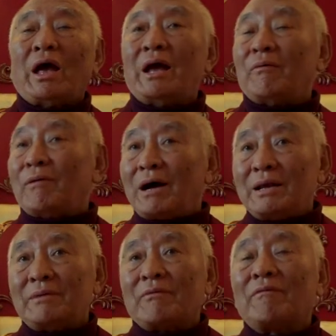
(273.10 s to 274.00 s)
and
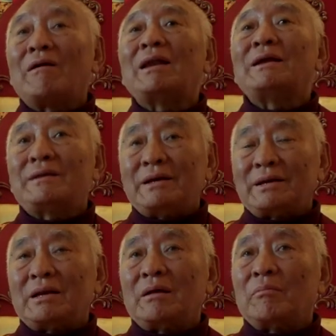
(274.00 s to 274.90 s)

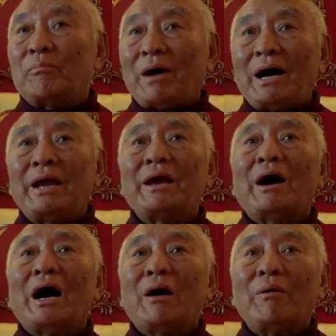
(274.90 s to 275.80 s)
validated by
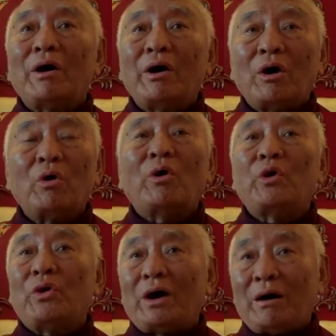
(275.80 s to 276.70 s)
our,
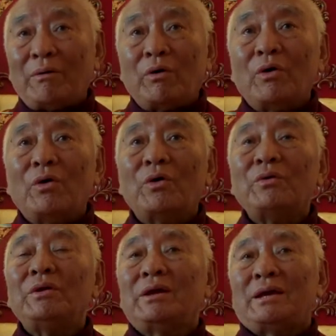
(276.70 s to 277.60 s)
our
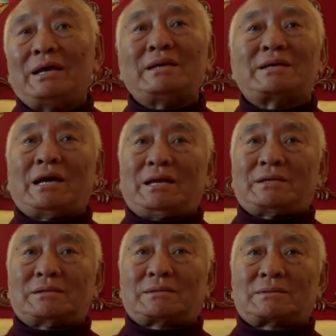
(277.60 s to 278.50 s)
own
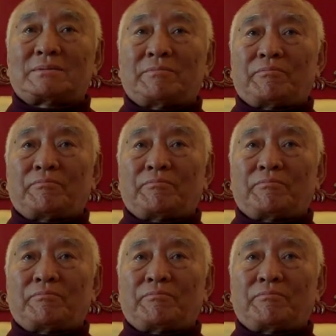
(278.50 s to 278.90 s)
intelligence.